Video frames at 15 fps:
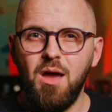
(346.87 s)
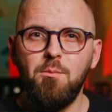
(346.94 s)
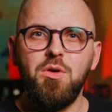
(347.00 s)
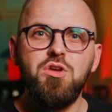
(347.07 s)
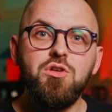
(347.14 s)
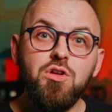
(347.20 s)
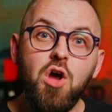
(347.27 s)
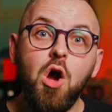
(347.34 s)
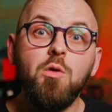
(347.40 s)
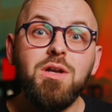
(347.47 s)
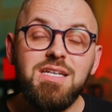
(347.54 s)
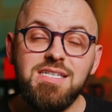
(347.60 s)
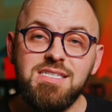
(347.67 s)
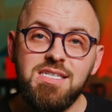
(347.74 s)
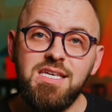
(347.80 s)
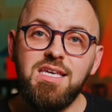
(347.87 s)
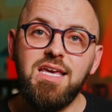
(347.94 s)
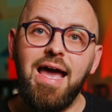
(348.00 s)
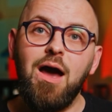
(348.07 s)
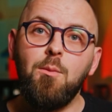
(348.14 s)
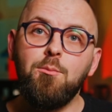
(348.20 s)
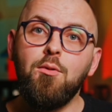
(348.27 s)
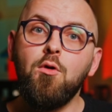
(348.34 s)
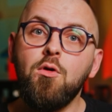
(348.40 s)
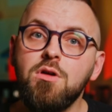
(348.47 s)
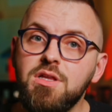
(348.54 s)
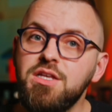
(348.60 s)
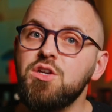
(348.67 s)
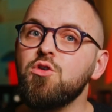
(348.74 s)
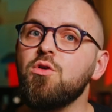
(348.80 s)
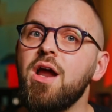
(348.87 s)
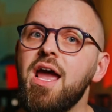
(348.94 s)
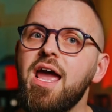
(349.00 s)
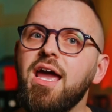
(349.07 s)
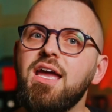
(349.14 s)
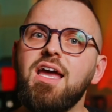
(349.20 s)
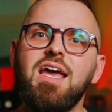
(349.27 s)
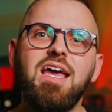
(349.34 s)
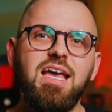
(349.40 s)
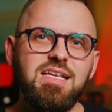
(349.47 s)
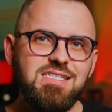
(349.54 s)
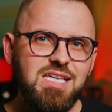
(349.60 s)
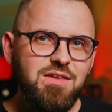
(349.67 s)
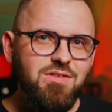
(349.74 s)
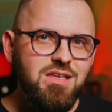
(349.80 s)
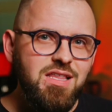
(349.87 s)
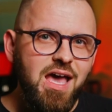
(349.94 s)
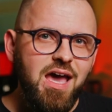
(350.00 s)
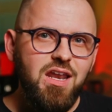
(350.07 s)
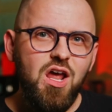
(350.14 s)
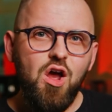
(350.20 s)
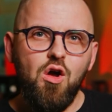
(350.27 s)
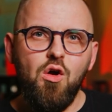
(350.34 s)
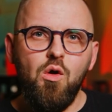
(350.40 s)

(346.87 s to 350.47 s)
but you can already see how Portland Gray is giving that